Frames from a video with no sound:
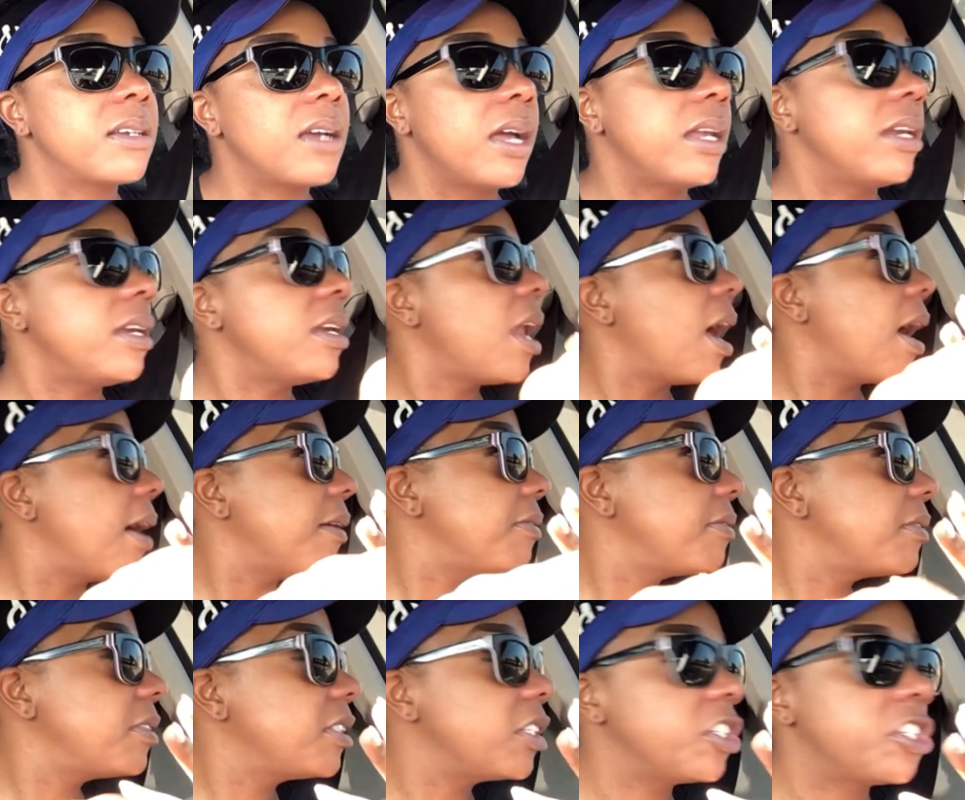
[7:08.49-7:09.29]

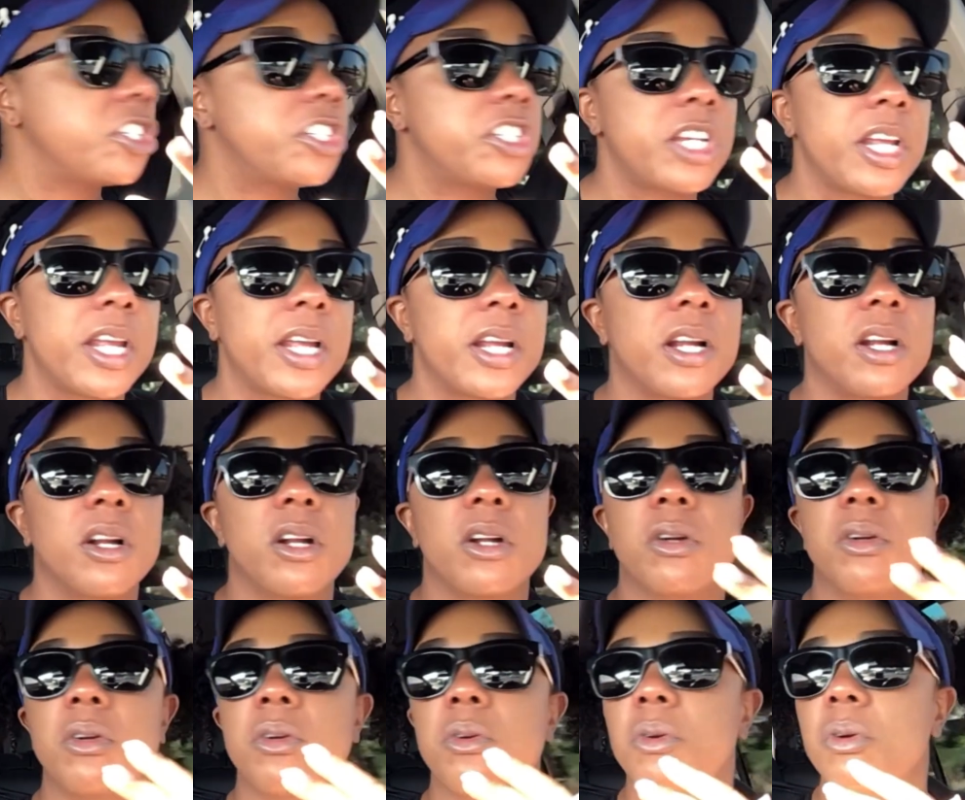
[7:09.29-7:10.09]
enough to
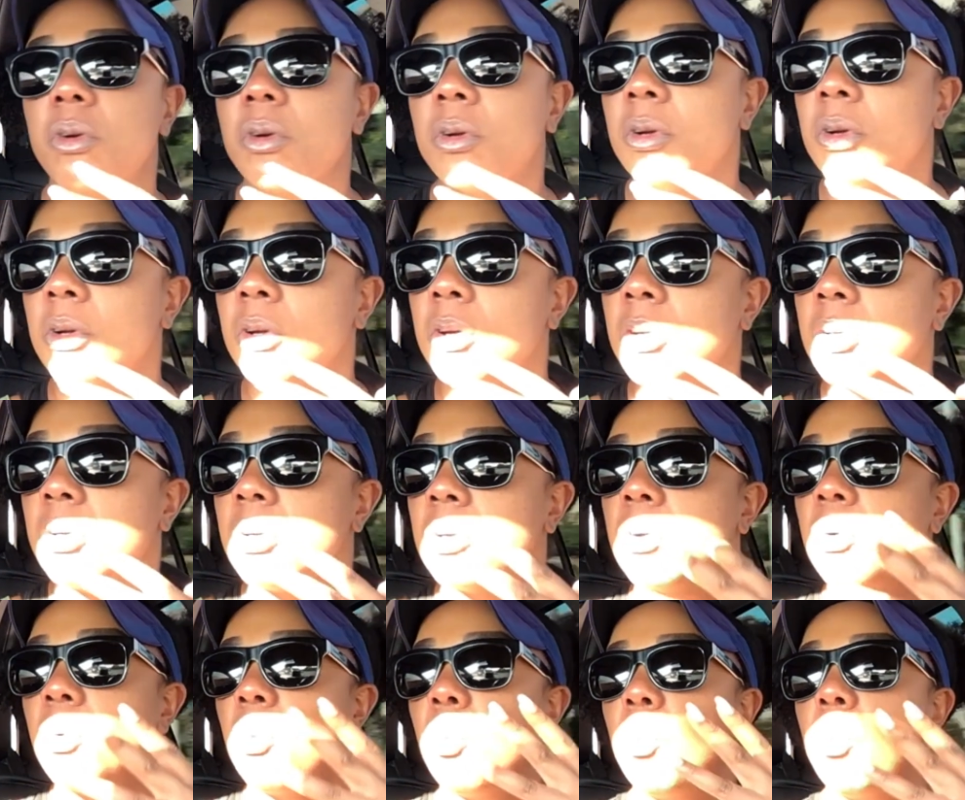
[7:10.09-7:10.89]
share
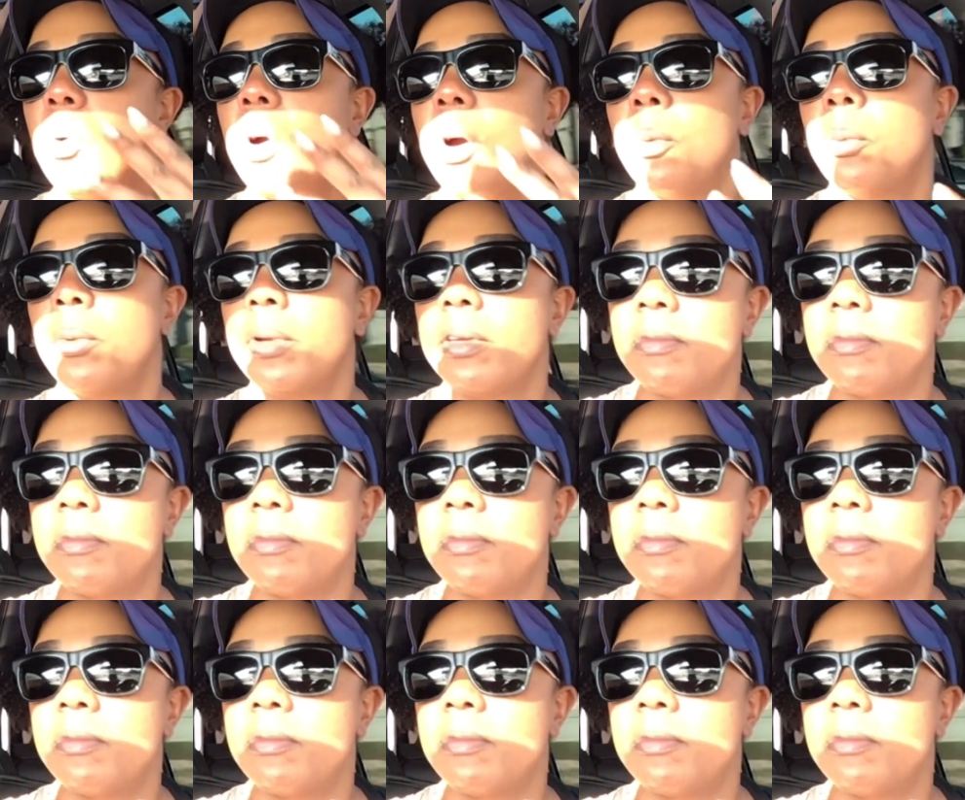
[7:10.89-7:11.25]
what